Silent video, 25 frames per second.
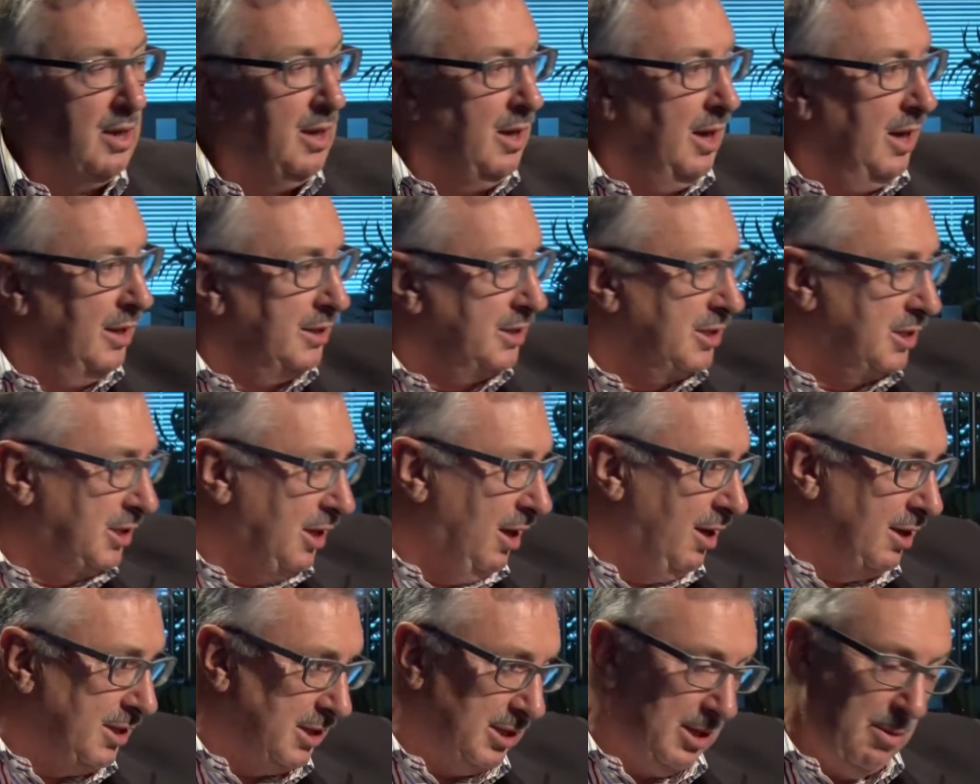and
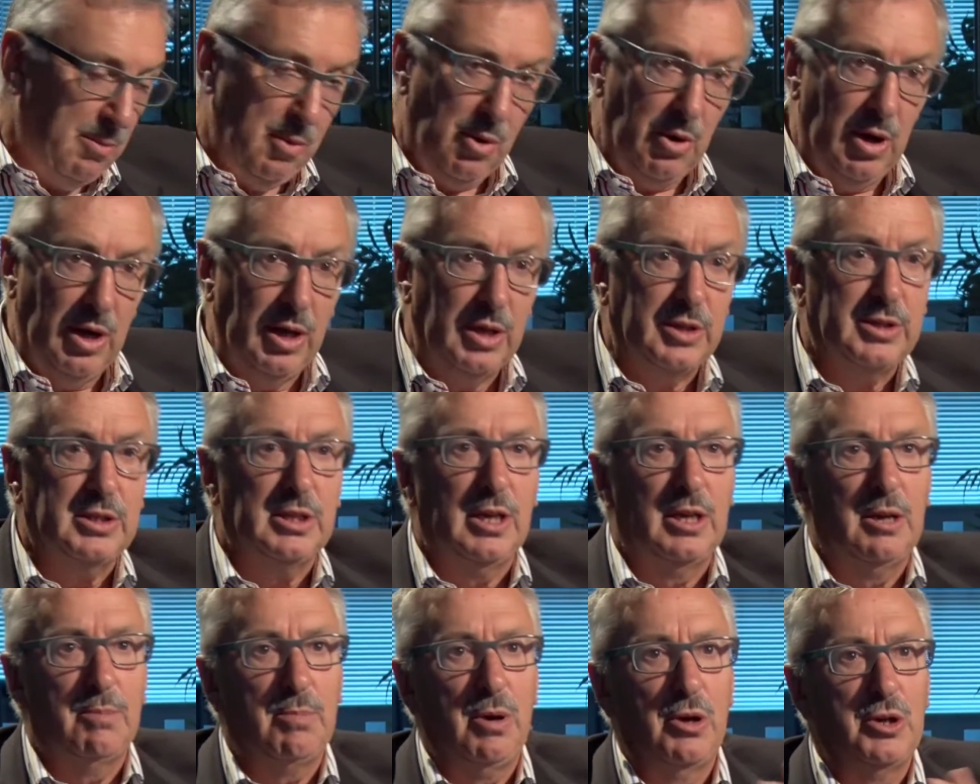start somewhere else
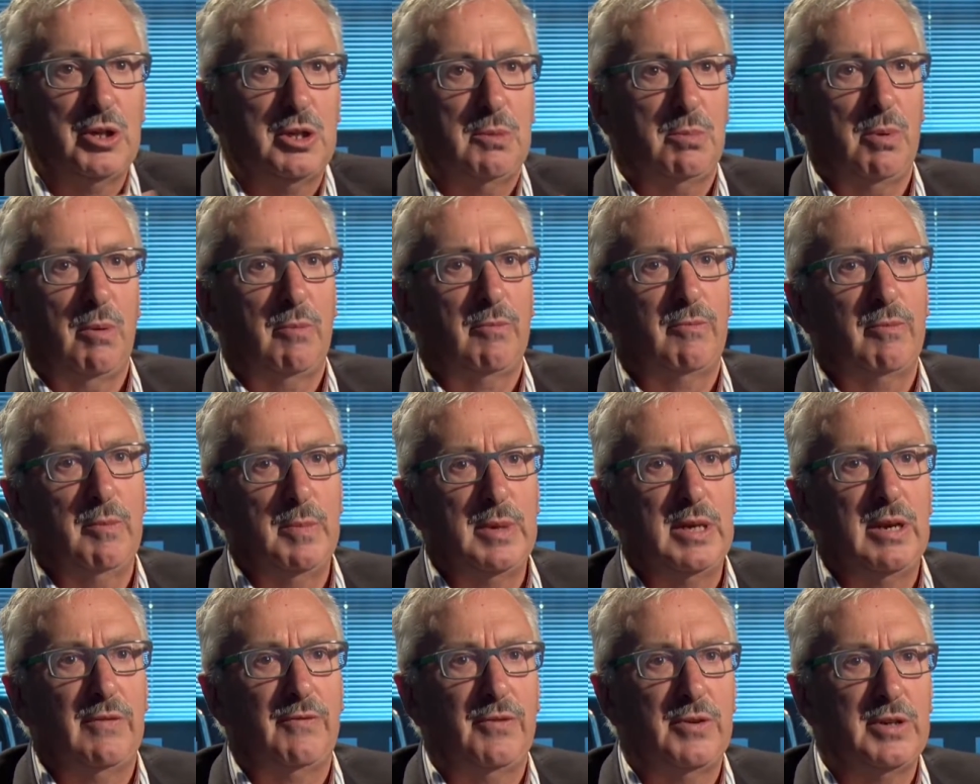and approach the problem from a
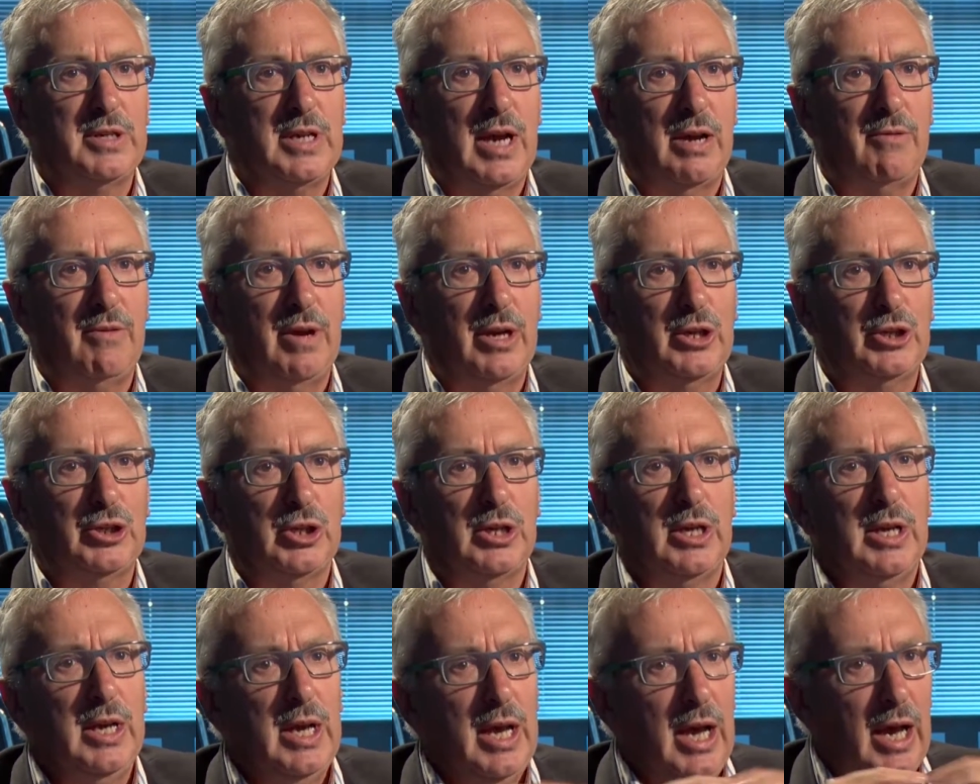different
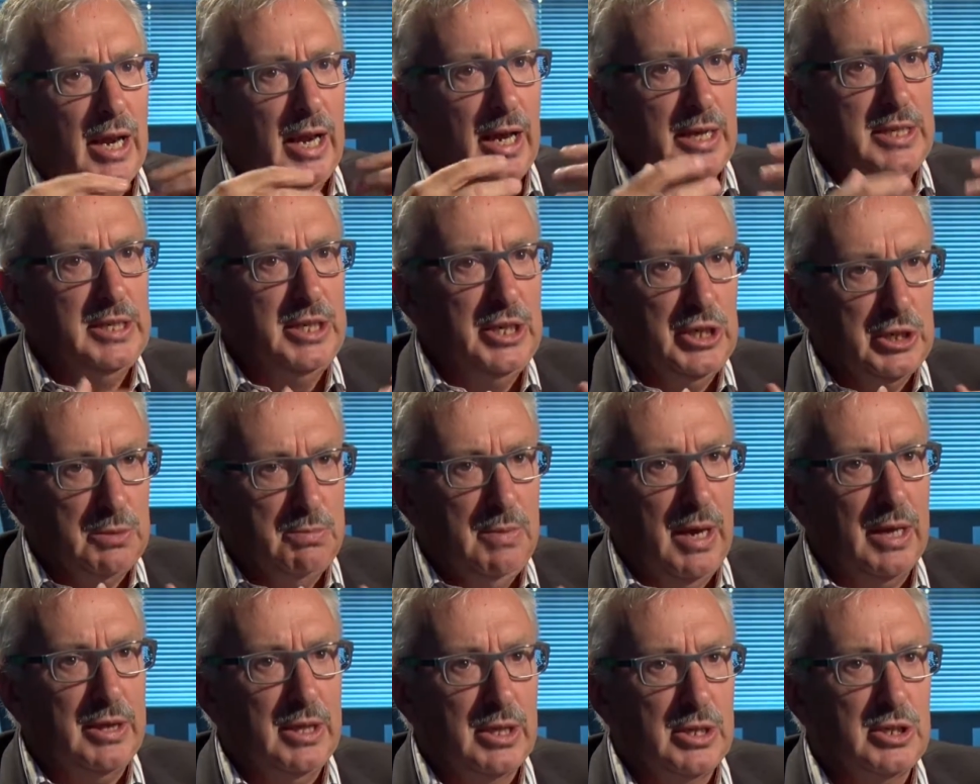direction. And I teach
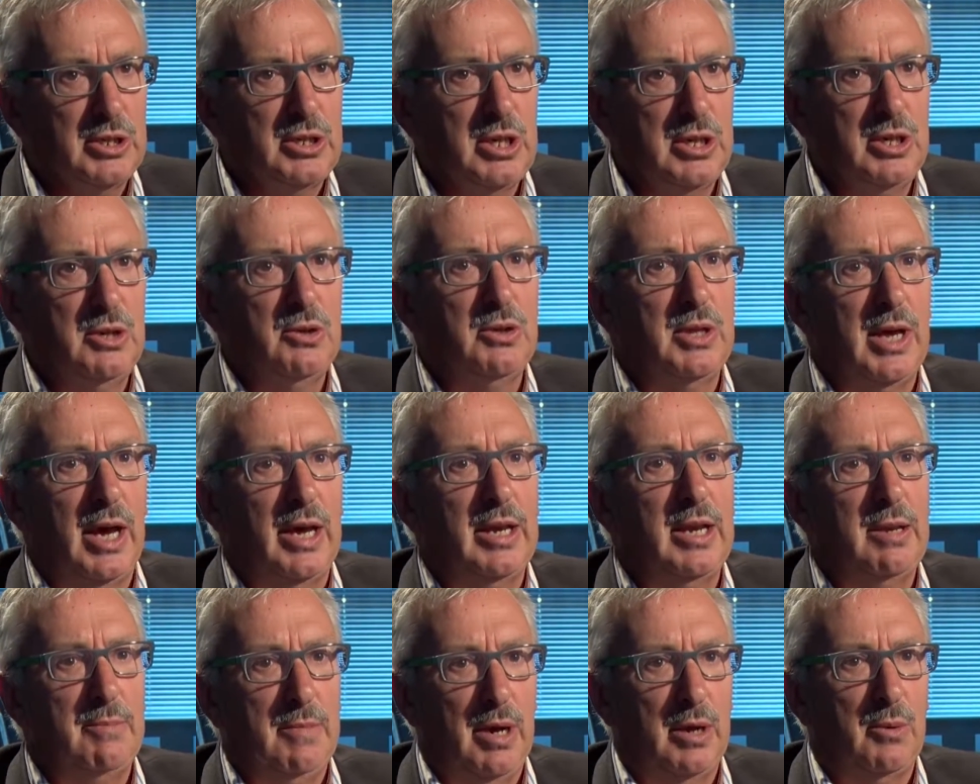methods to do
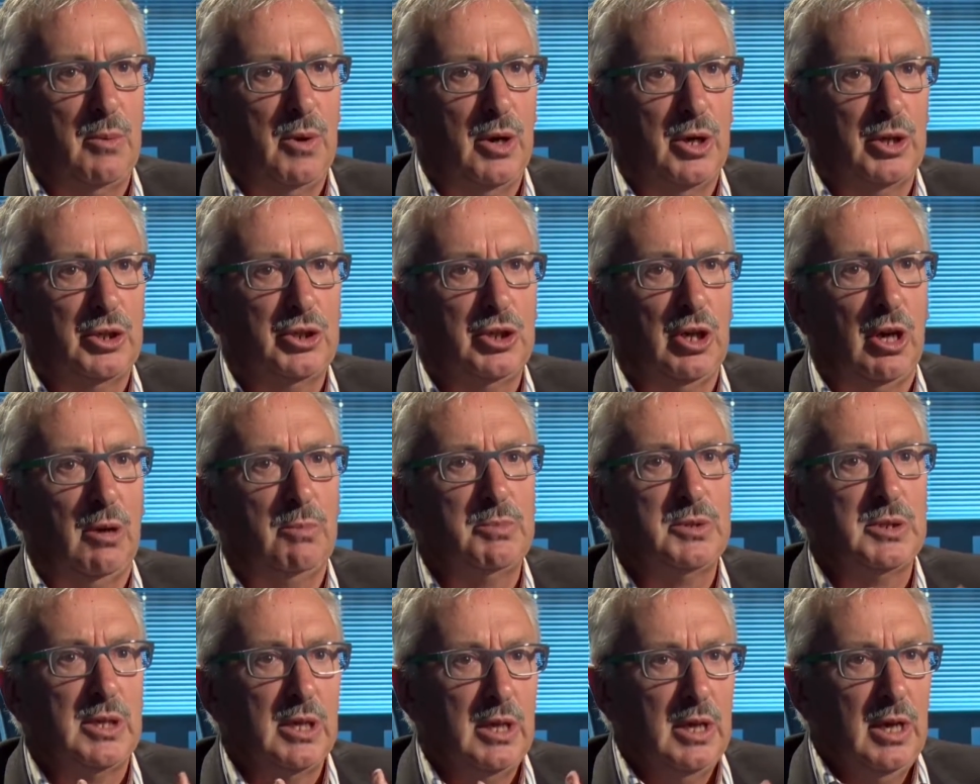that in my
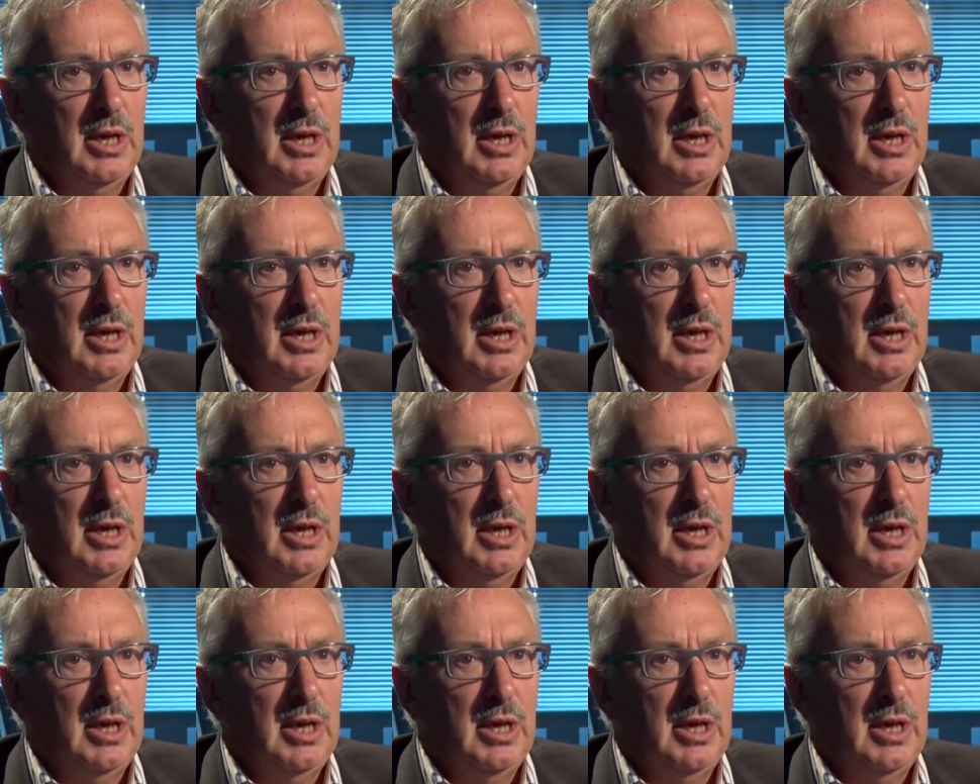workshops,